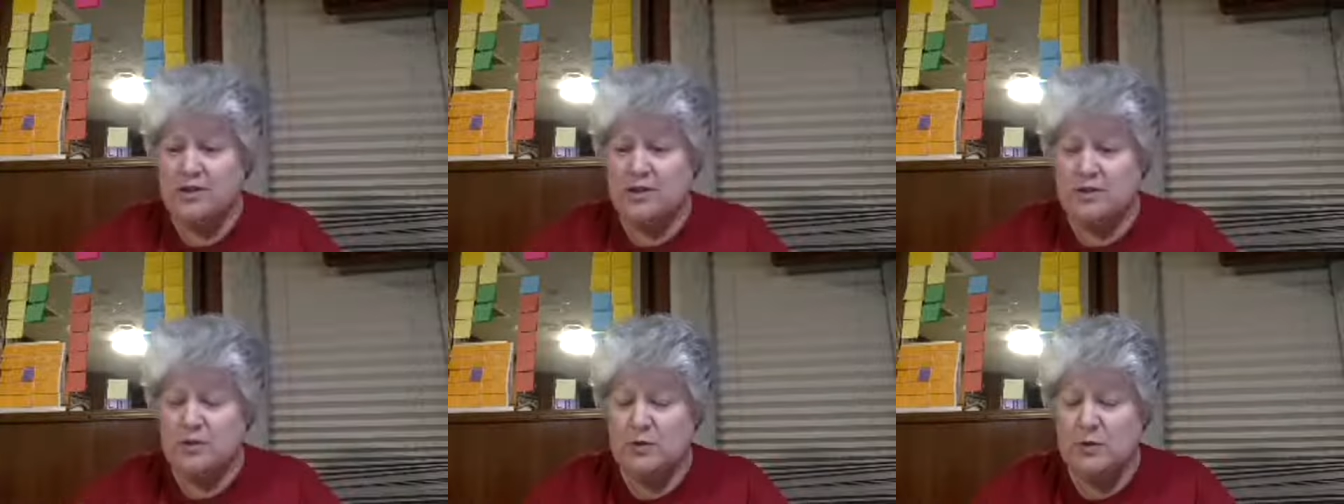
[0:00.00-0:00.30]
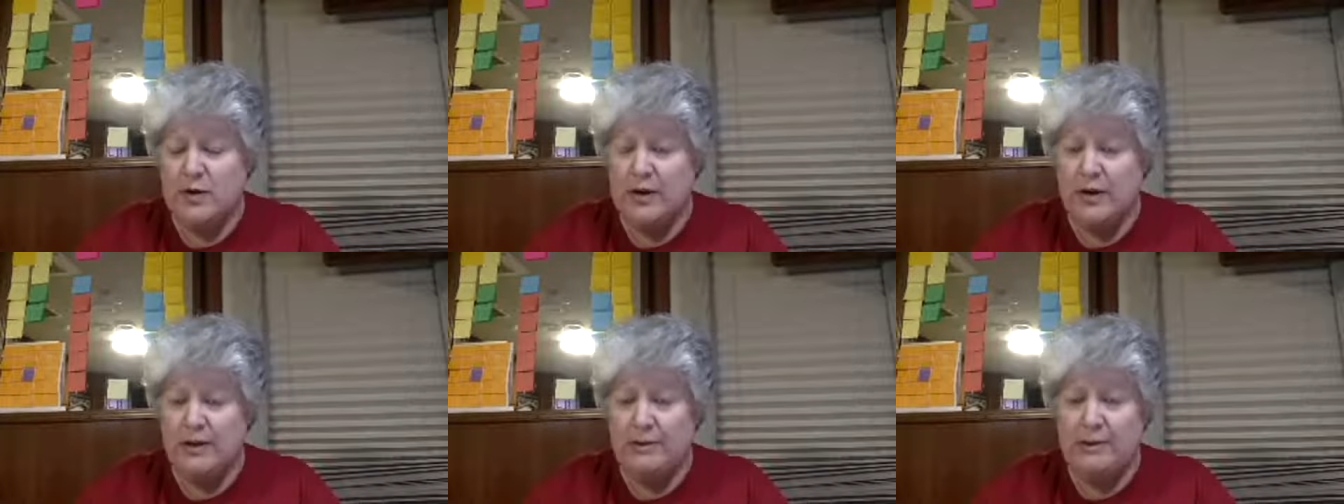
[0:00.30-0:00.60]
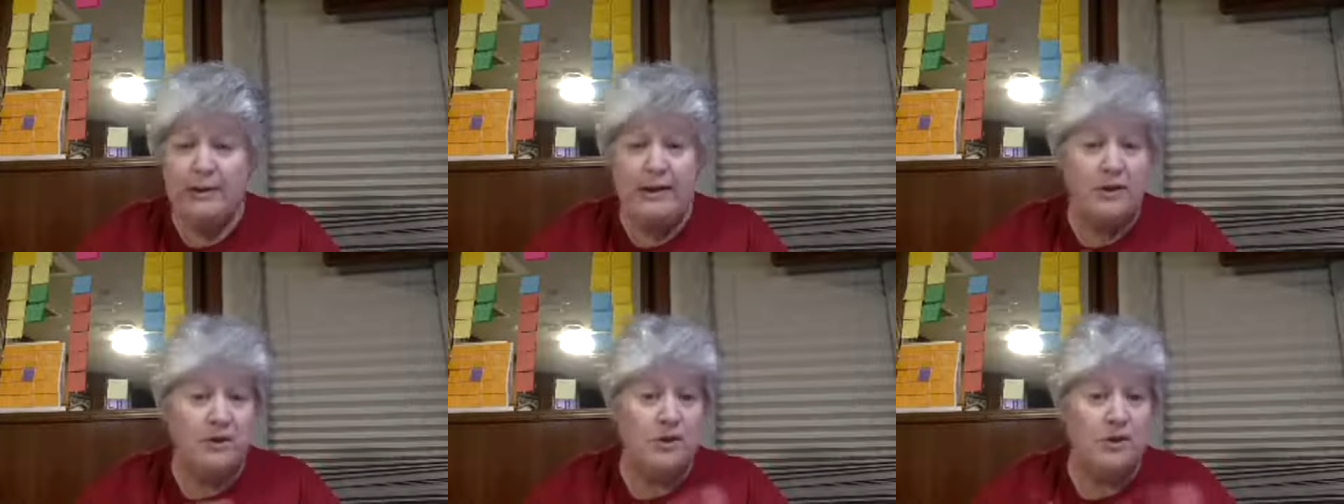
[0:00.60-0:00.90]
to
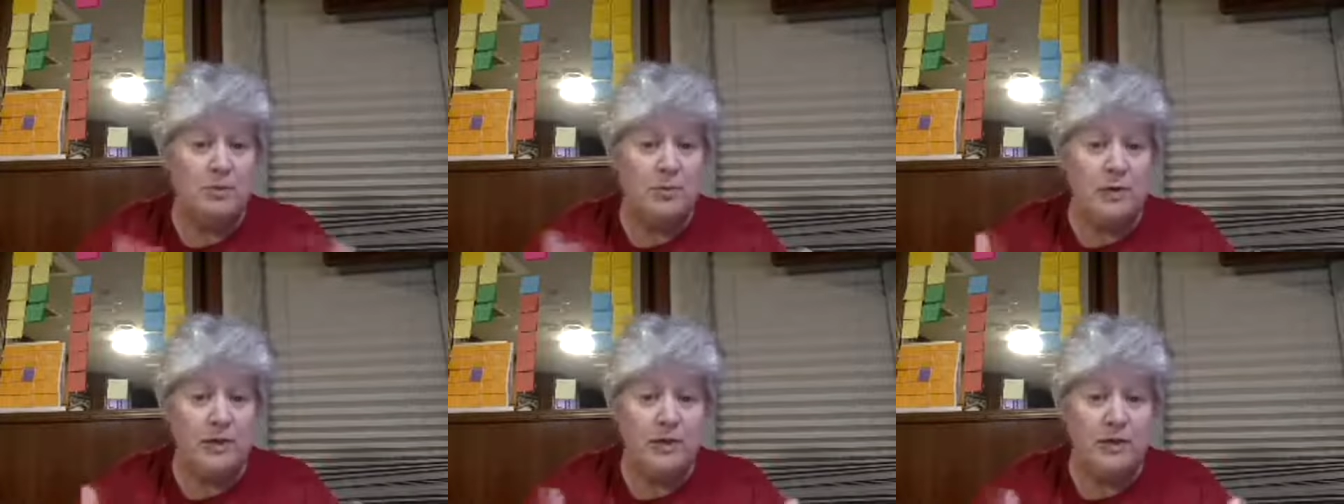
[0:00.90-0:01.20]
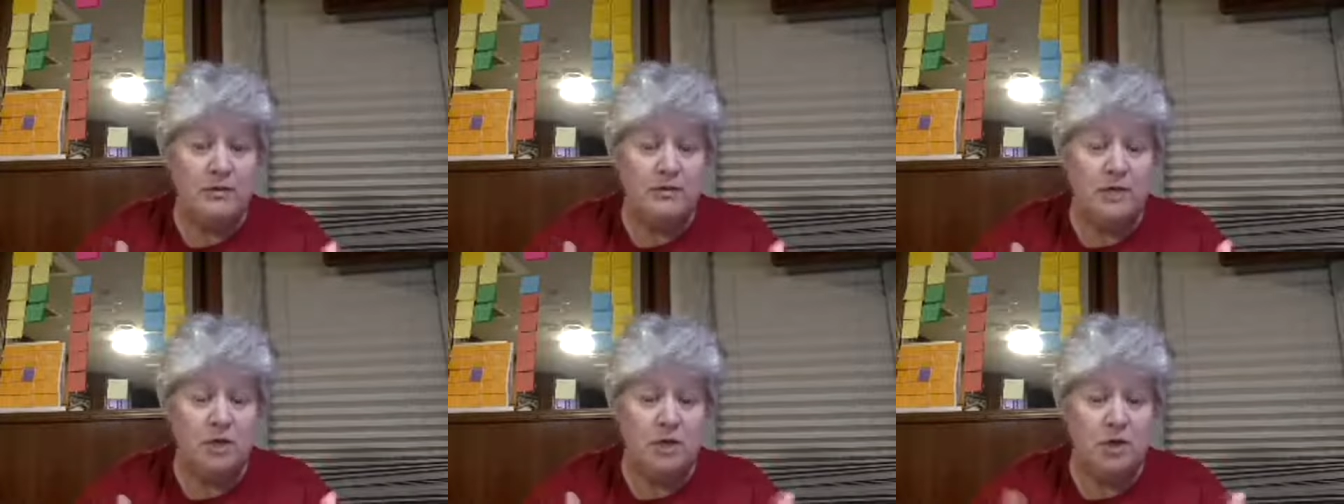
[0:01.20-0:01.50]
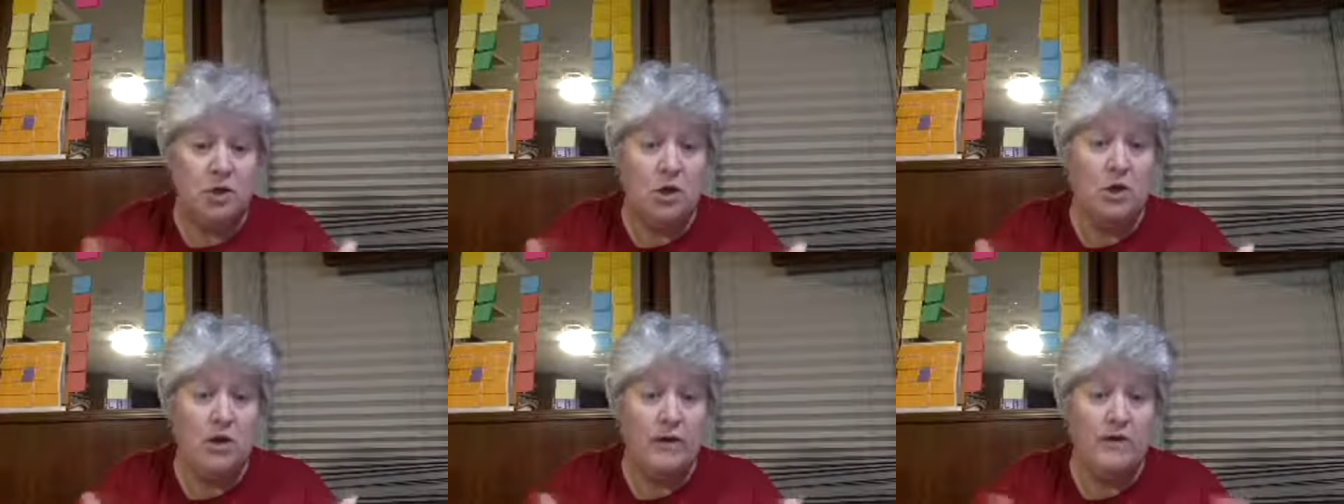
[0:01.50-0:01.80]
allow you to bring a
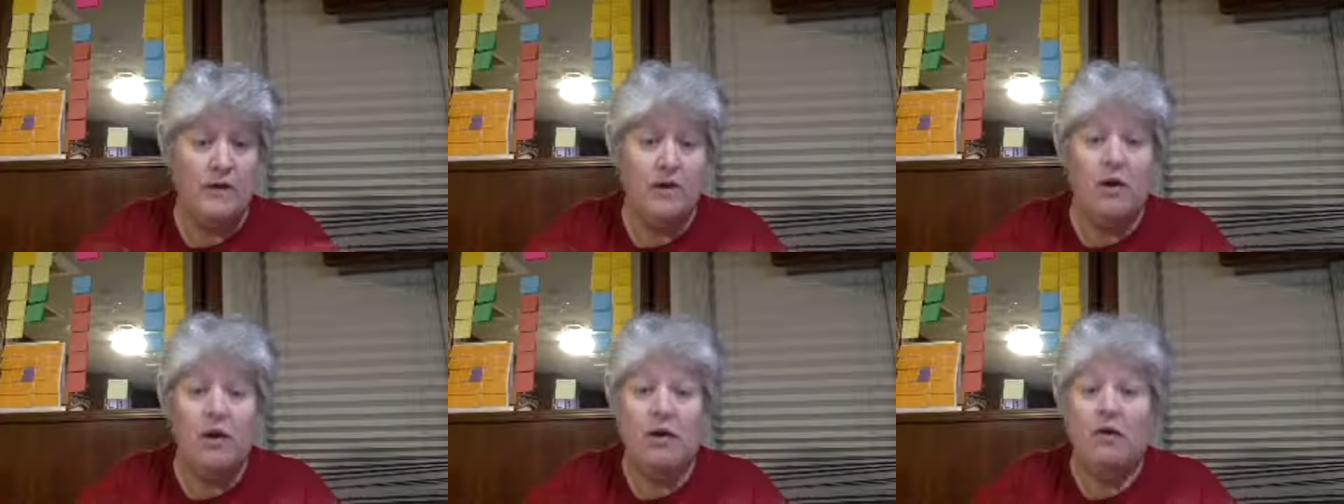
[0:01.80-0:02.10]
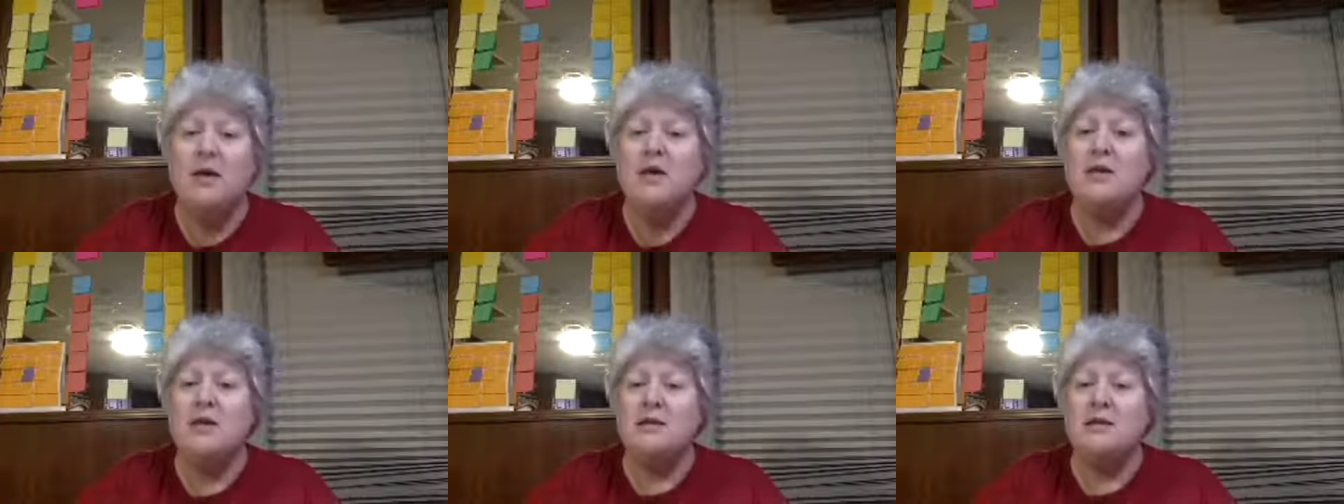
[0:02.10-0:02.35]
dog in the car.